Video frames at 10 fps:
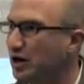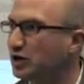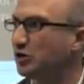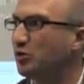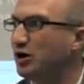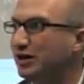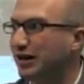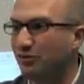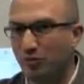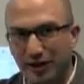So
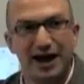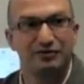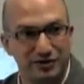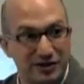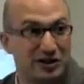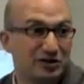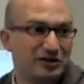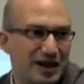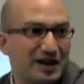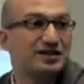that still
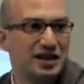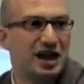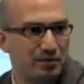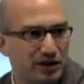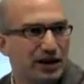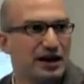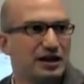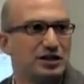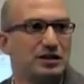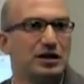does take
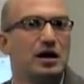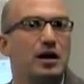place.